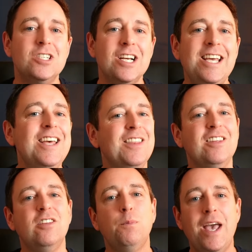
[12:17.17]
Usually
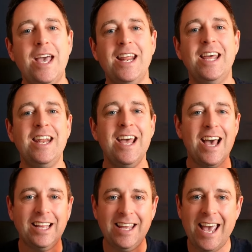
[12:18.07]
this is paid in
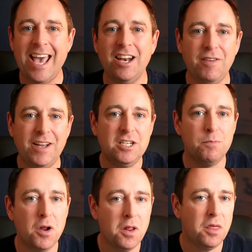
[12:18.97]
at the end of each
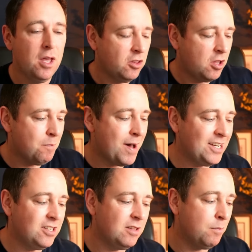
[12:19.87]
month to
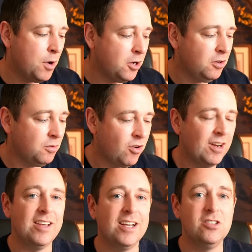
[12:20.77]
match the amount of
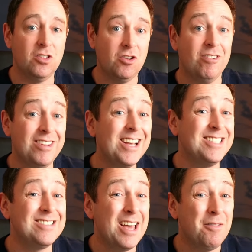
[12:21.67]
transactions or the
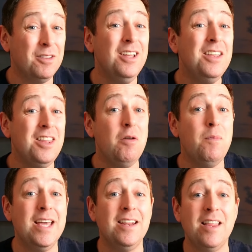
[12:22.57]
transactions level that you
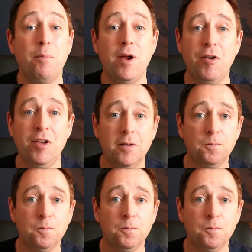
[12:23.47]
made in that period.